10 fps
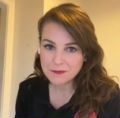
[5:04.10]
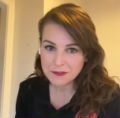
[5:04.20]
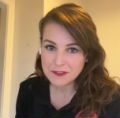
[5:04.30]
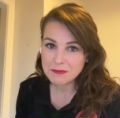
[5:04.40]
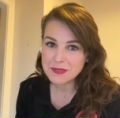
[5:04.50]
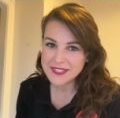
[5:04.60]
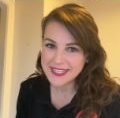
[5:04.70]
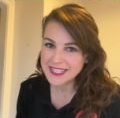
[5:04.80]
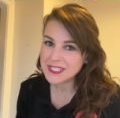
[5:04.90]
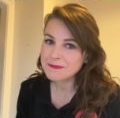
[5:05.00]

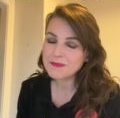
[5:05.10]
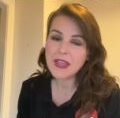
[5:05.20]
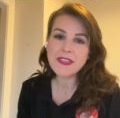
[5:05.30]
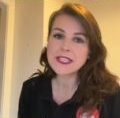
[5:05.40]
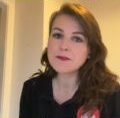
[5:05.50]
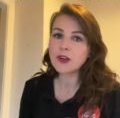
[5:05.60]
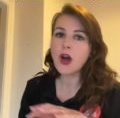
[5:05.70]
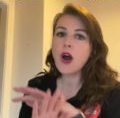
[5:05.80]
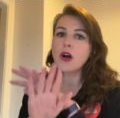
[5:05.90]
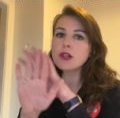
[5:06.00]
50%. And that's for a
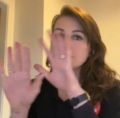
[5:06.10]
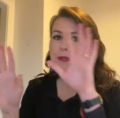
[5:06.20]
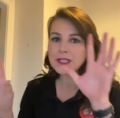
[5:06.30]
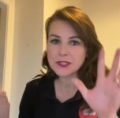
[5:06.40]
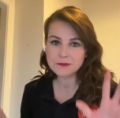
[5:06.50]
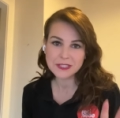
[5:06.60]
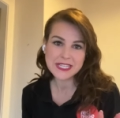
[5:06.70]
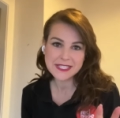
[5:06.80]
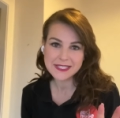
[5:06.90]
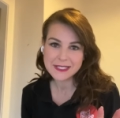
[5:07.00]
whole bunch of
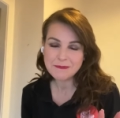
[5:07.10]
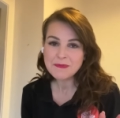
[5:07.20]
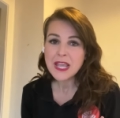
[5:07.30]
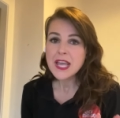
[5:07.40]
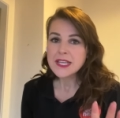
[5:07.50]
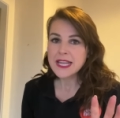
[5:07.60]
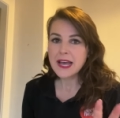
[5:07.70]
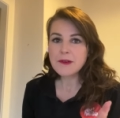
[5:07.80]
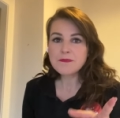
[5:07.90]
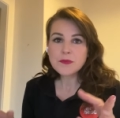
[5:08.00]
reasons.
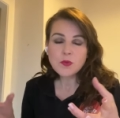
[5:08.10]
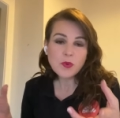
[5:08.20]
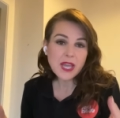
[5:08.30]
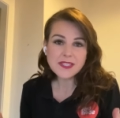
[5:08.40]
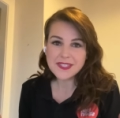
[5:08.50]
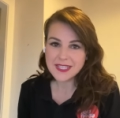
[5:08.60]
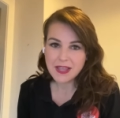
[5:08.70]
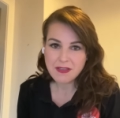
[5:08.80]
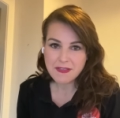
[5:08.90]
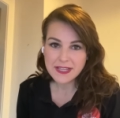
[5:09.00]
Now, we
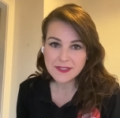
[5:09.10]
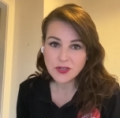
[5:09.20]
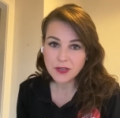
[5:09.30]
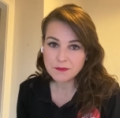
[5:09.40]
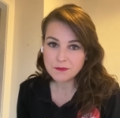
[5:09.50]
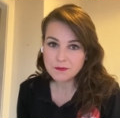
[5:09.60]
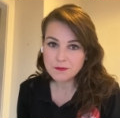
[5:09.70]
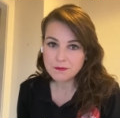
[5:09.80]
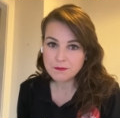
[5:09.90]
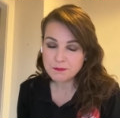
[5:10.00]
understand that that's not
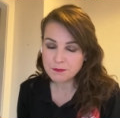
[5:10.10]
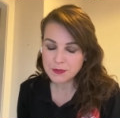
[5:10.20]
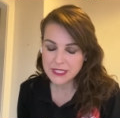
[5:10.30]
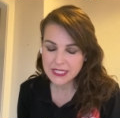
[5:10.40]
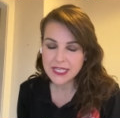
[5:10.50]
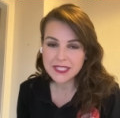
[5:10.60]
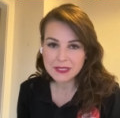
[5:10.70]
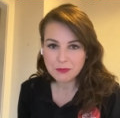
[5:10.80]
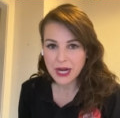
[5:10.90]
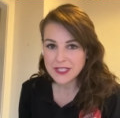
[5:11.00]

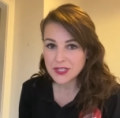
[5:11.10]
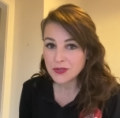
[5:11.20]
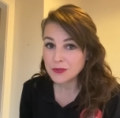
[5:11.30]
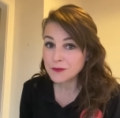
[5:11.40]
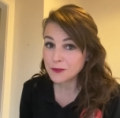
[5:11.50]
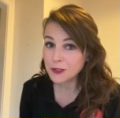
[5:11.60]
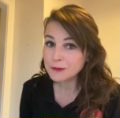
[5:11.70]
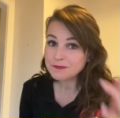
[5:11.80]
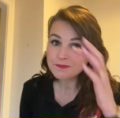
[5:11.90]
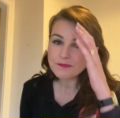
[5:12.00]
particularly practical
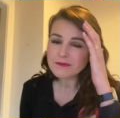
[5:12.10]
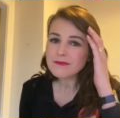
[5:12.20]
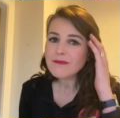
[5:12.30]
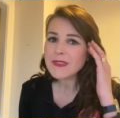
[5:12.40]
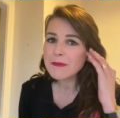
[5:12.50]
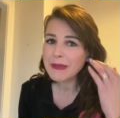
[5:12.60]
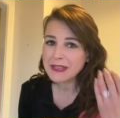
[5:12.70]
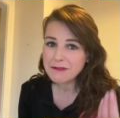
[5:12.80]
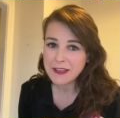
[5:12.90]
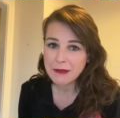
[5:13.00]
for
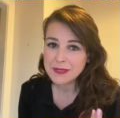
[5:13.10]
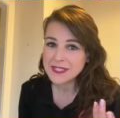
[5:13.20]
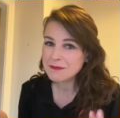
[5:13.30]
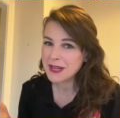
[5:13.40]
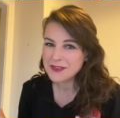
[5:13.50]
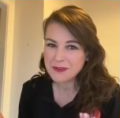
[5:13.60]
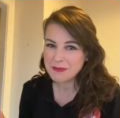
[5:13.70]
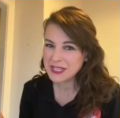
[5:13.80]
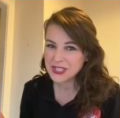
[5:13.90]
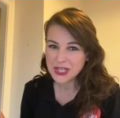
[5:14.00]
many families it might not
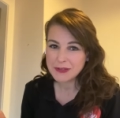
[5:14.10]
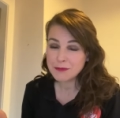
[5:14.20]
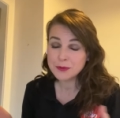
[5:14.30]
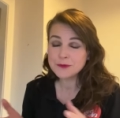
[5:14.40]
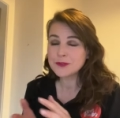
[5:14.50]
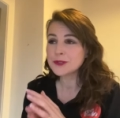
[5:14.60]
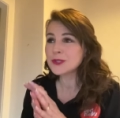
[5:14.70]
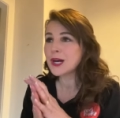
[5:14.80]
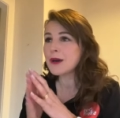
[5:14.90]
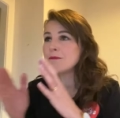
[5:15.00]
be achievable
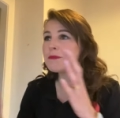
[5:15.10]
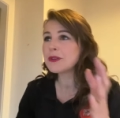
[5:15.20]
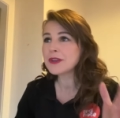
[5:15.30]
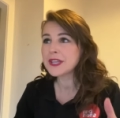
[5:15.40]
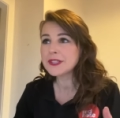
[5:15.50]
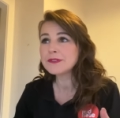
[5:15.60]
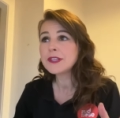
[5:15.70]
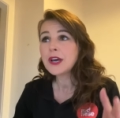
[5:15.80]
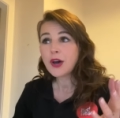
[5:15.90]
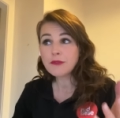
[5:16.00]
for a myriad of,
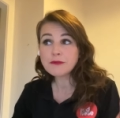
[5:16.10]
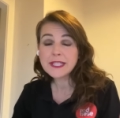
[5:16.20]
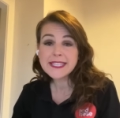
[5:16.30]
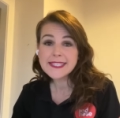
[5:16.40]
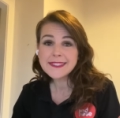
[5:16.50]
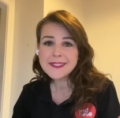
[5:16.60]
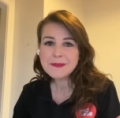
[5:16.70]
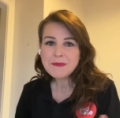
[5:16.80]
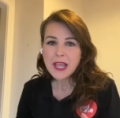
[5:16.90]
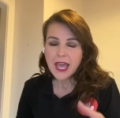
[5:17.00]
of reasons
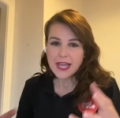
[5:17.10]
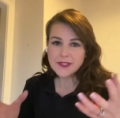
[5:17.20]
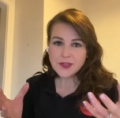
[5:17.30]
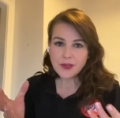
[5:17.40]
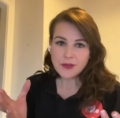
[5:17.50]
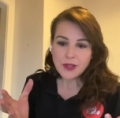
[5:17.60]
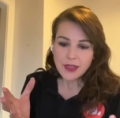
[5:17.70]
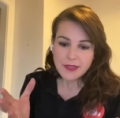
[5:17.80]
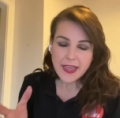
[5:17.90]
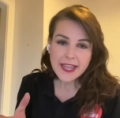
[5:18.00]
and so
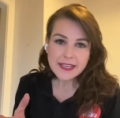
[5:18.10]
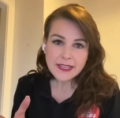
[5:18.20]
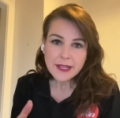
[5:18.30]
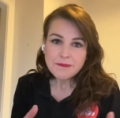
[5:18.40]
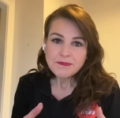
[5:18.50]
then